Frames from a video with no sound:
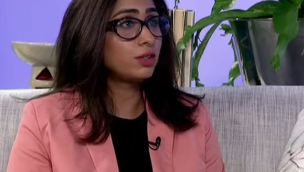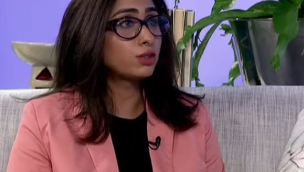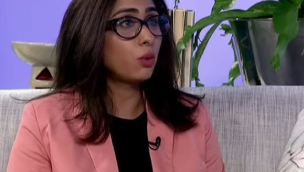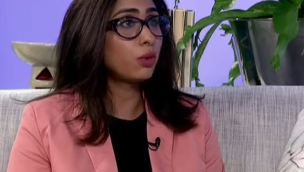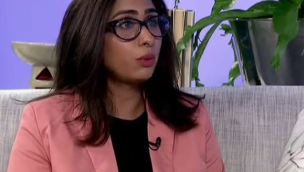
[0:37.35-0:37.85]
So
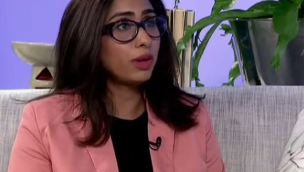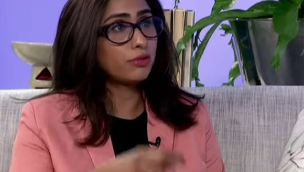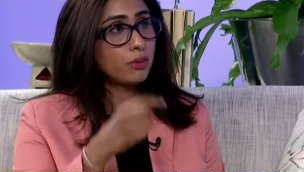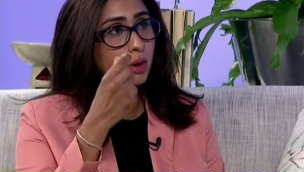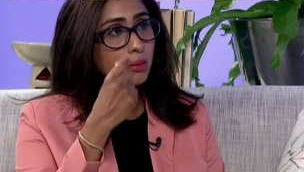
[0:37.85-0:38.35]
it's all the
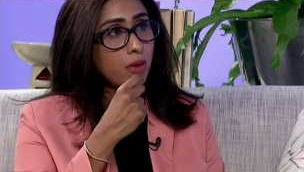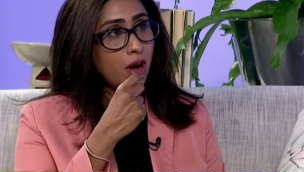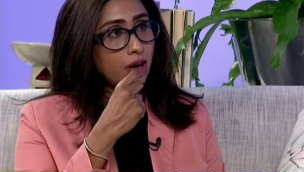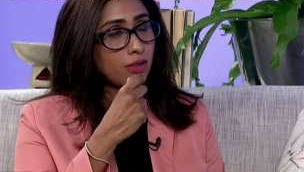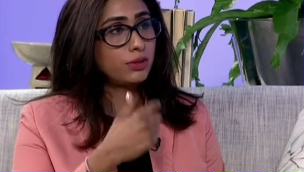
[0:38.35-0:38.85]
way from our
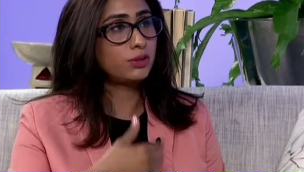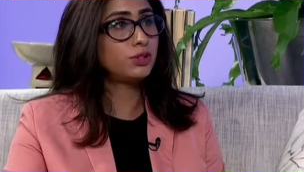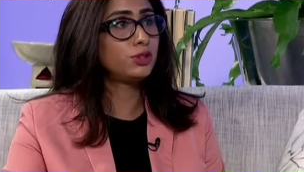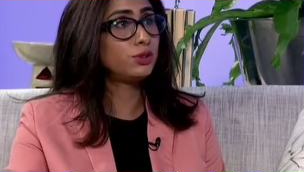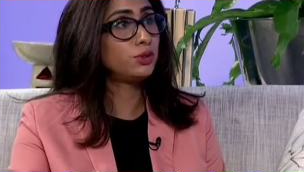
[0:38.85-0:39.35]
mouth
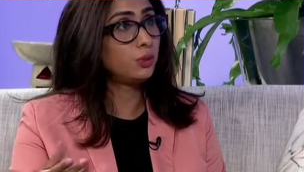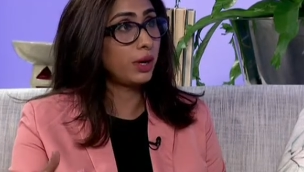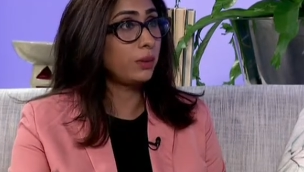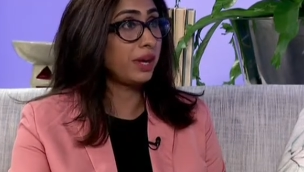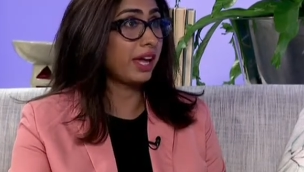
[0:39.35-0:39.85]
to
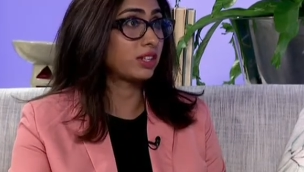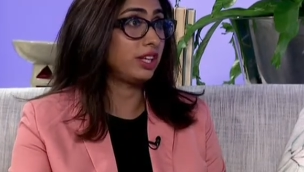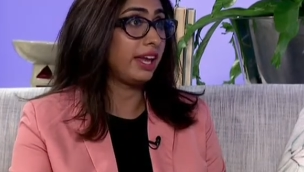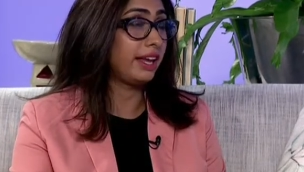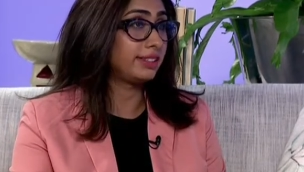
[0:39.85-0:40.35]
where we
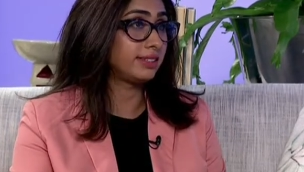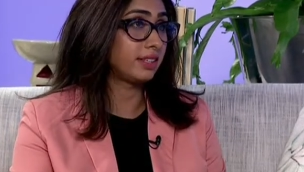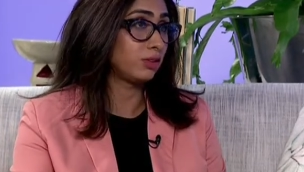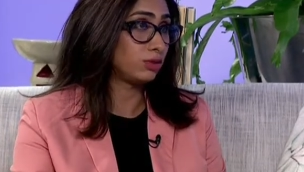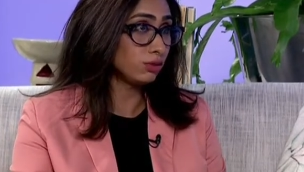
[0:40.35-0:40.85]
actually
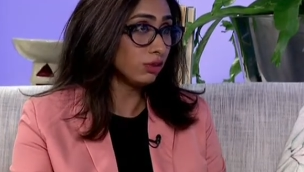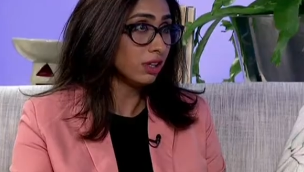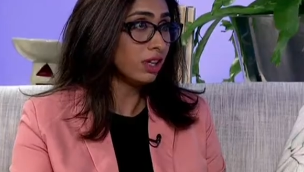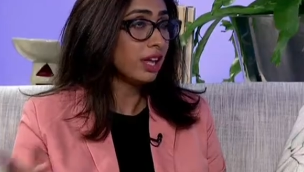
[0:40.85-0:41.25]
exit our stool,